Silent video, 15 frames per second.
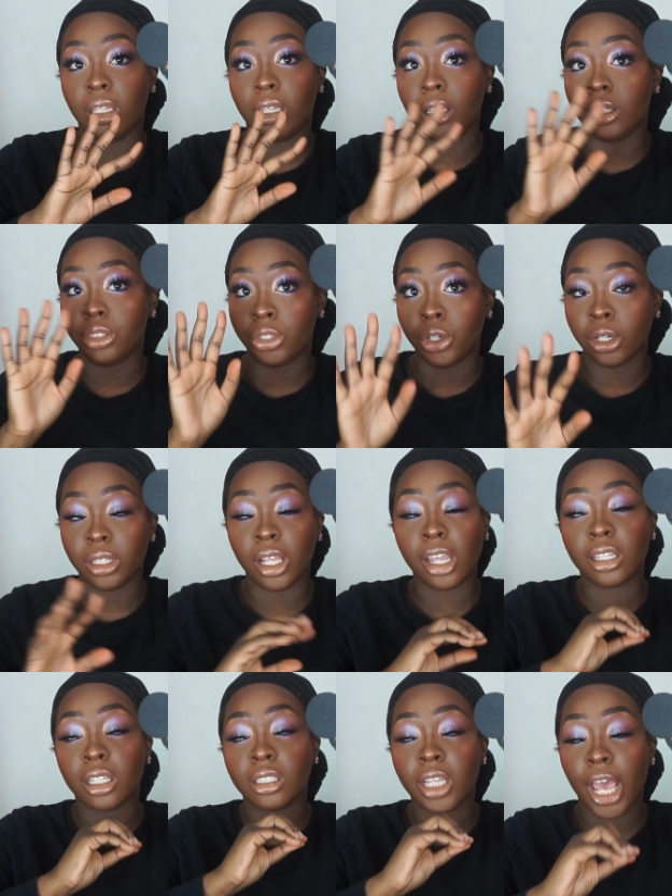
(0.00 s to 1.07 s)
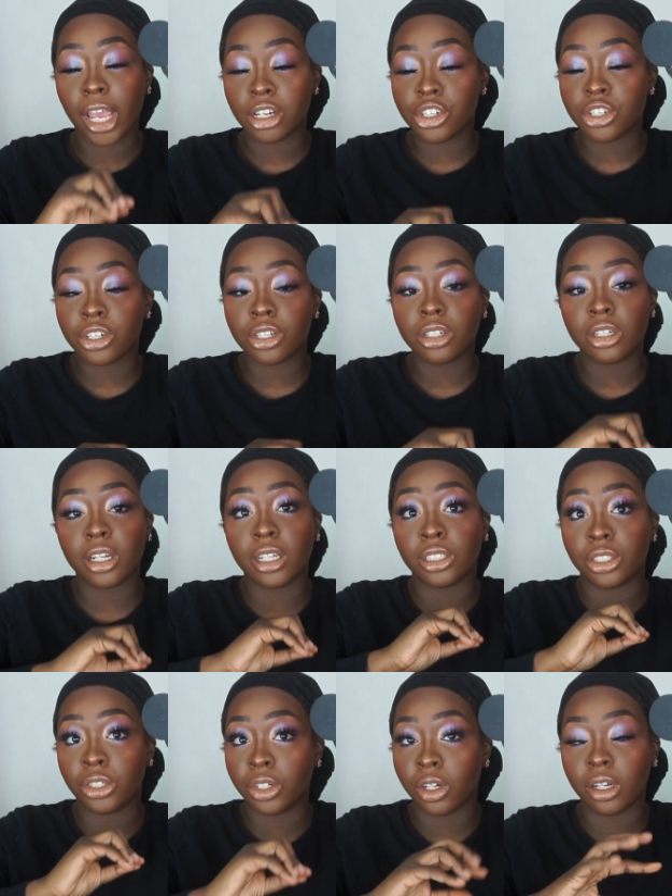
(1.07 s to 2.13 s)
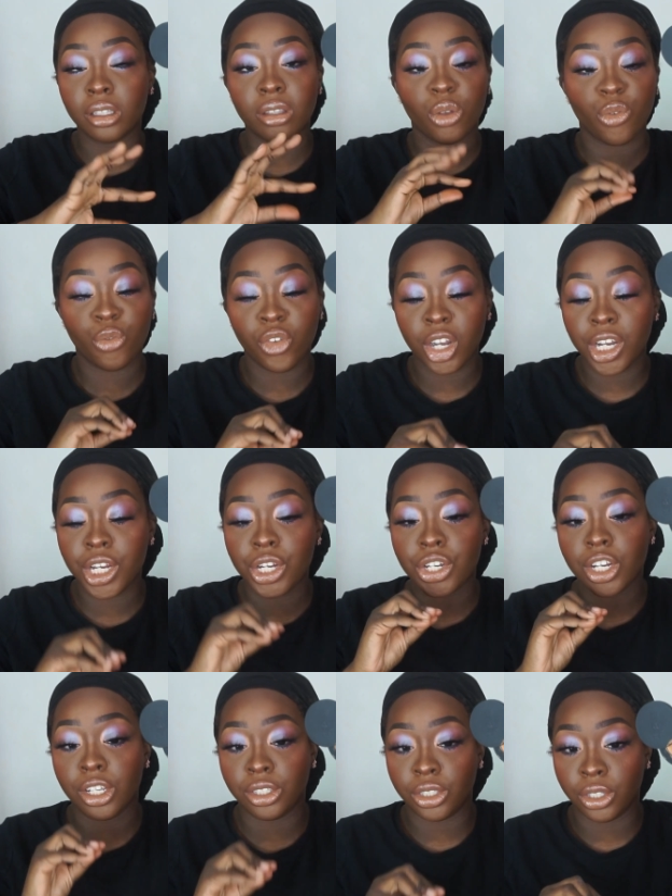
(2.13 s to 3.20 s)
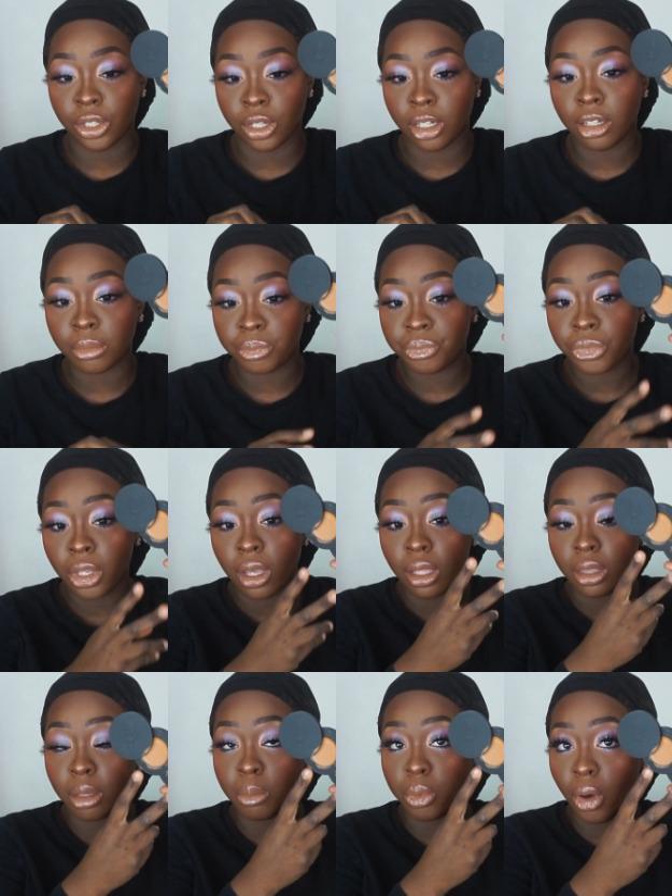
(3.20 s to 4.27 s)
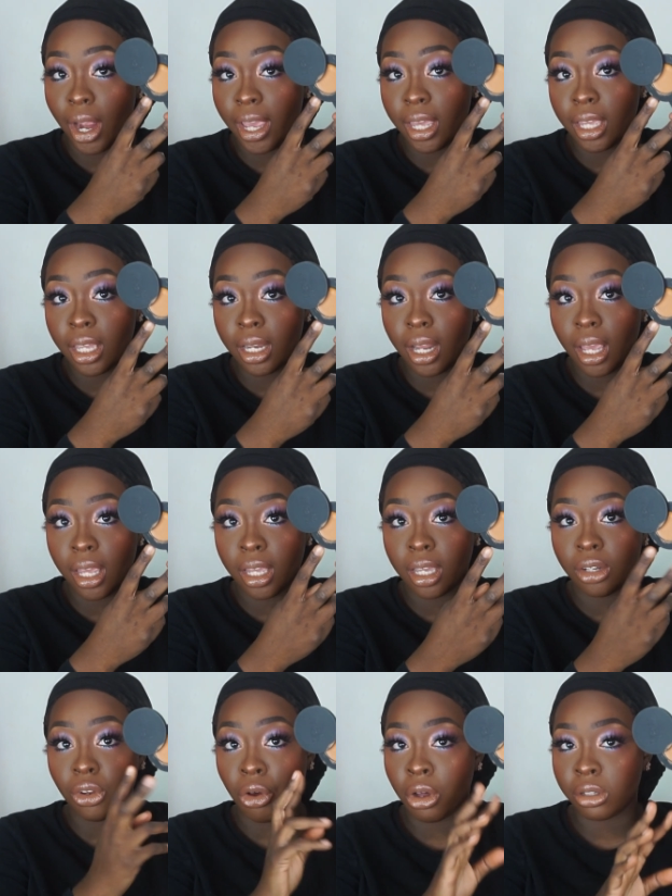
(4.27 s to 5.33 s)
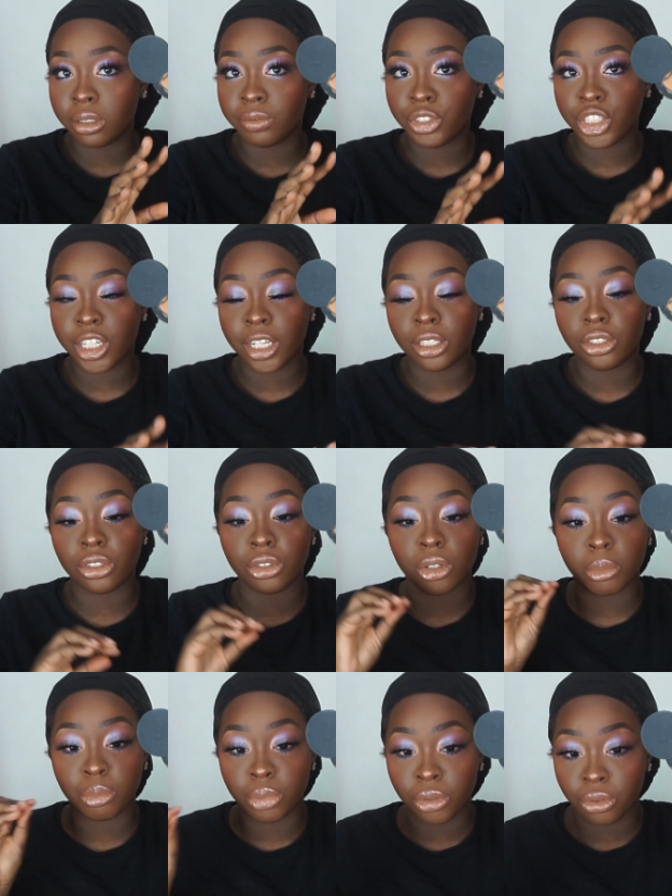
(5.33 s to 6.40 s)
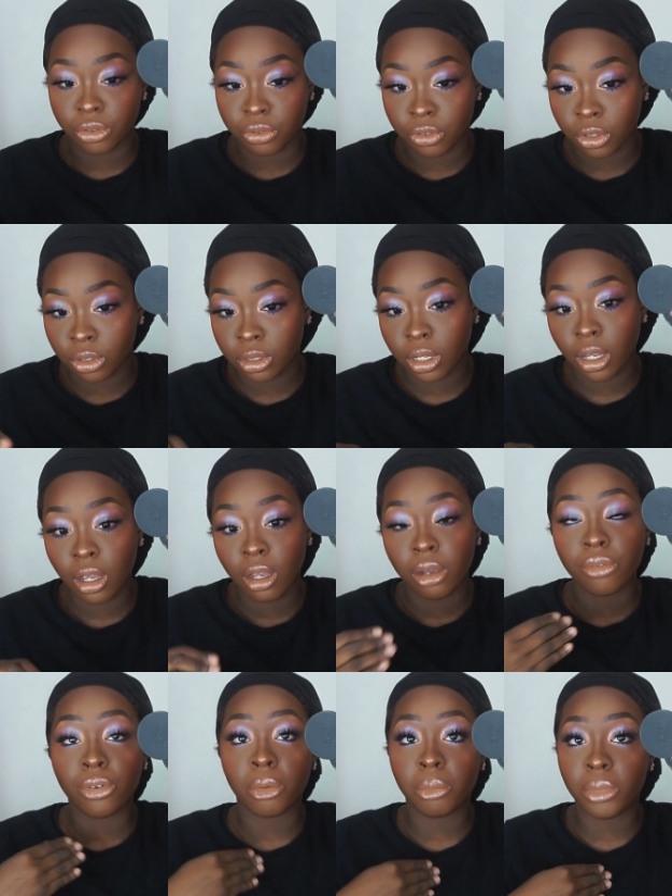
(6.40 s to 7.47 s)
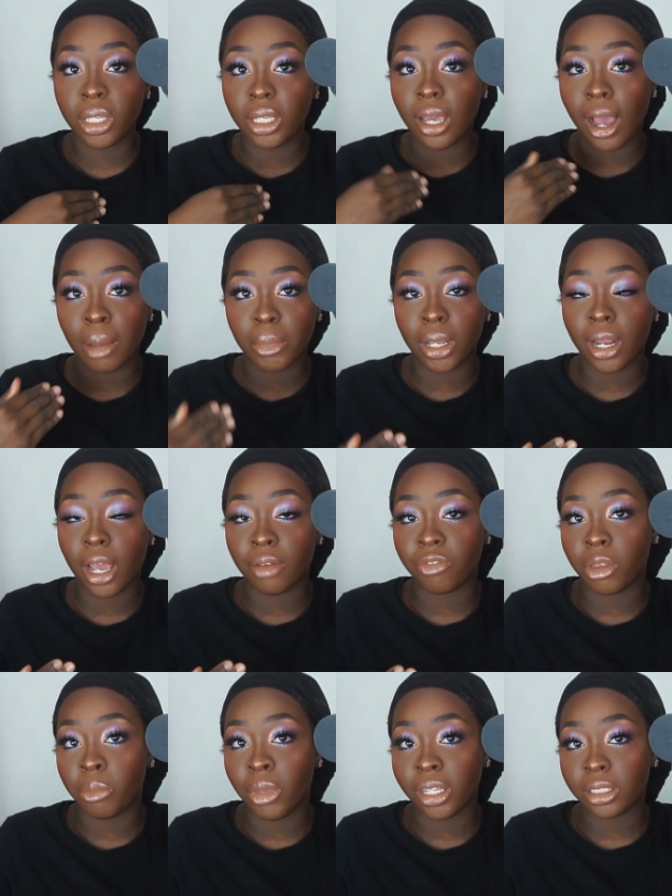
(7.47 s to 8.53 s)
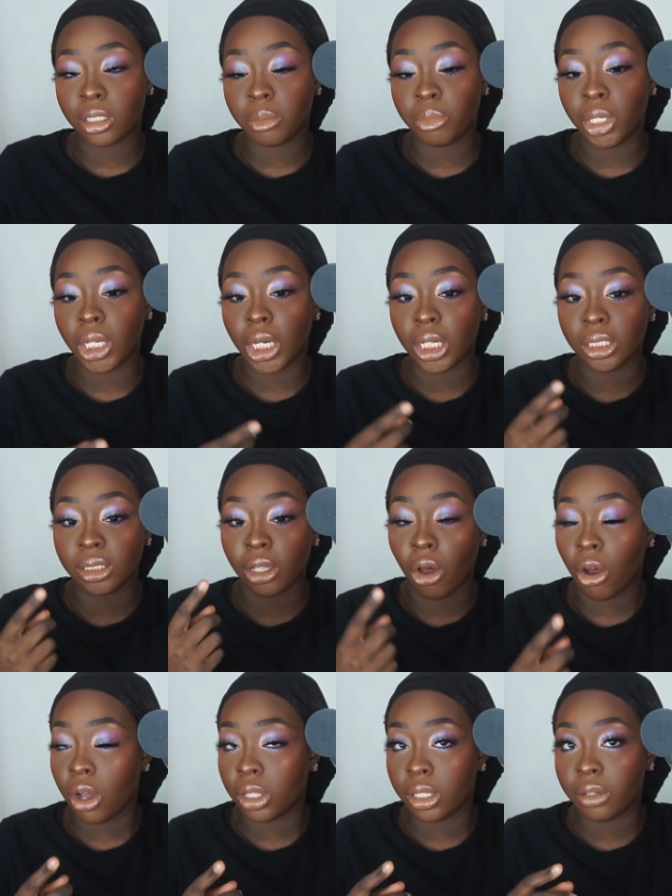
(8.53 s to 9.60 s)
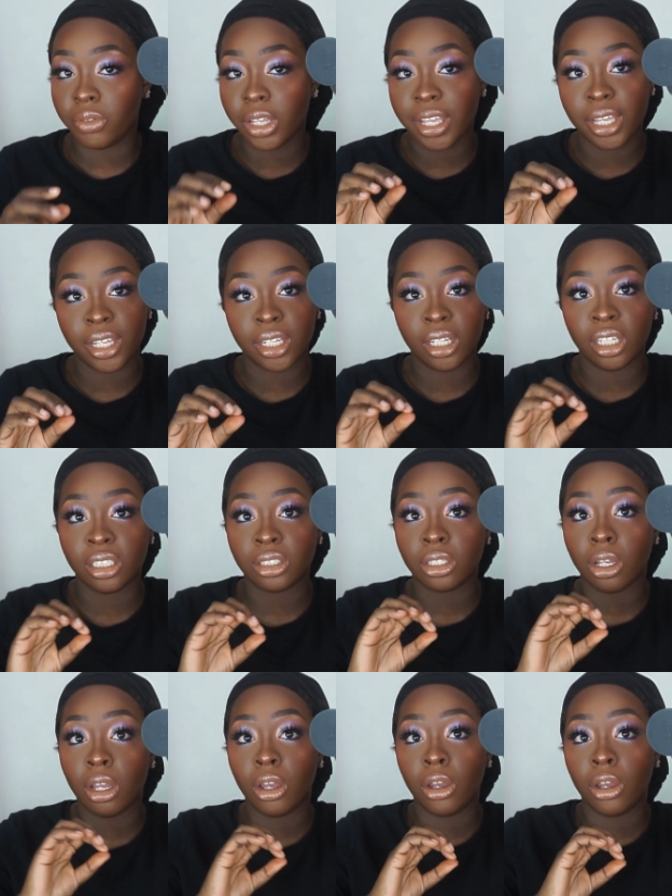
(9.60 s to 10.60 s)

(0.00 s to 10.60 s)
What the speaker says: is good, like the texture is good, the finish is good. The Brighton and Olive shades, they're beautiful. For me, I'm gonna have to mix them because the Olive is